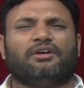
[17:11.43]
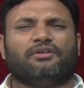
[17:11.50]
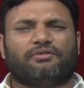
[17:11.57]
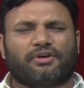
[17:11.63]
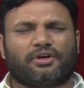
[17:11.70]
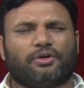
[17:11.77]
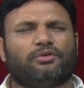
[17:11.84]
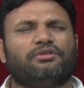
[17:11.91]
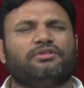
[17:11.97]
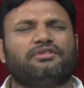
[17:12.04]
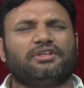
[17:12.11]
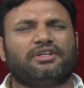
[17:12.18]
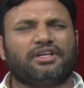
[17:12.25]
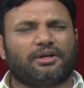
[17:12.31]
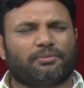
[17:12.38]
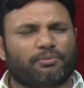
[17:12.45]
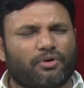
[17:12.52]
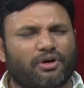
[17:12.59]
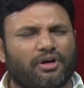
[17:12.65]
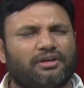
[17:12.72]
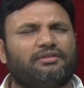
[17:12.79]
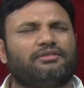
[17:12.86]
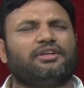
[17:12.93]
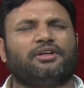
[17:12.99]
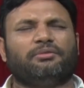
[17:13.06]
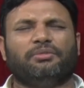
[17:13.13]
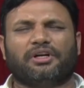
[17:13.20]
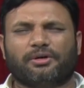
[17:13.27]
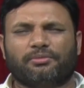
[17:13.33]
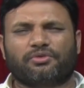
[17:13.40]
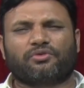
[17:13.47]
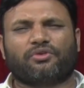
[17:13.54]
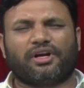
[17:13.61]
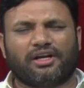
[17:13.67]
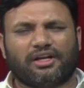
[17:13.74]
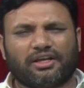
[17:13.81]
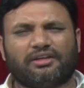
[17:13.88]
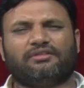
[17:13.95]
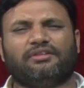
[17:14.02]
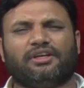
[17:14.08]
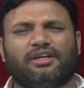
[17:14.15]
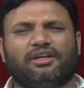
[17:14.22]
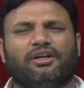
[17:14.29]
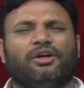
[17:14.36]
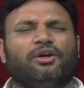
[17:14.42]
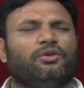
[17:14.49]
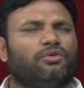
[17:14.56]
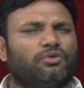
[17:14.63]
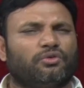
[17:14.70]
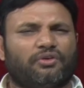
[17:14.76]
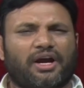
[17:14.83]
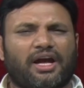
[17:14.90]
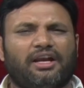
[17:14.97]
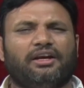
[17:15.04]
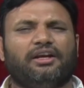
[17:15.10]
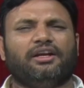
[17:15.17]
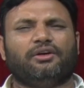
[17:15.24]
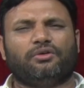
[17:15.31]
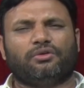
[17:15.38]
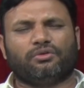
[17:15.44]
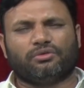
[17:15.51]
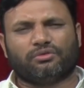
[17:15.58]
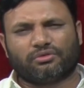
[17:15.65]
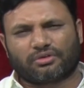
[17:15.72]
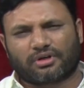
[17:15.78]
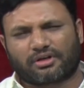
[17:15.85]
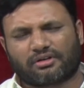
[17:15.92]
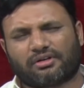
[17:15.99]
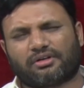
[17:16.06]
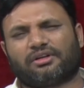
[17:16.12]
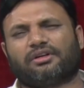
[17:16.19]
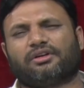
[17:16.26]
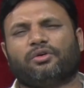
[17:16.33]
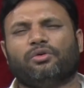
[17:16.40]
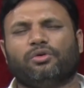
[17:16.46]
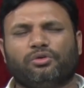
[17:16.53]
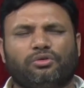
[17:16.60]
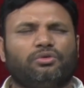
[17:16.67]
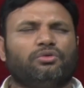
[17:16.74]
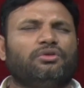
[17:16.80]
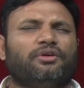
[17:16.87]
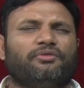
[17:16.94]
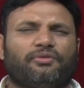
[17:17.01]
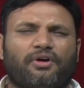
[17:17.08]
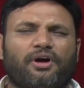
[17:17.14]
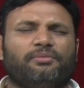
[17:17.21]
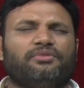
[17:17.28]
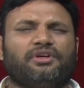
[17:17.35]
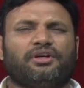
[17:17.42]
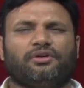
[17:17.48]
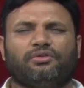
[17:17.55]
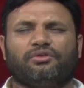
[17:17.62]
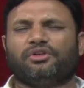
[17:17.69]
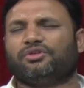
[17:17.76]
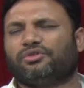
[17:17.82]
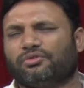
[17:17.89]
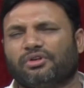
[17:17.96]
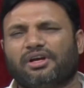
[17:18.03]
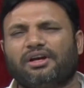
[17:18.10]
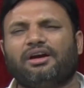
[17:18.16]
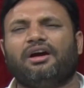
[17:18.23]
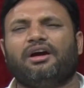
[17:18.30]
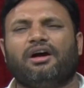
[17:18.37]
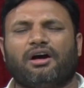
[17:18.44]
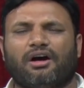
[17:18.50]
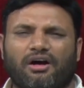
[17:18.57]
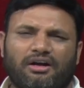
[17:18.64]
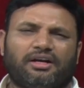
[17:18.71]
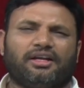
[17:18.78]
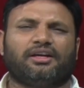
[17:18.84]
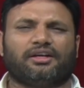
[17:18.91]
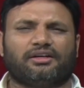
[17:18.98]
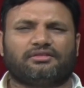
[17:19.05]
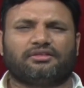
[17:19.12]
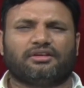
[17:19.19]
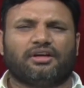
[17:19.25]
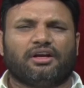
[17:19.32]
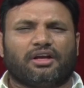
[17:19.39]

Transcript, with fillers: for university employees it becomes quite easy to validate to uh, go through the forms and to issue the hall tickets.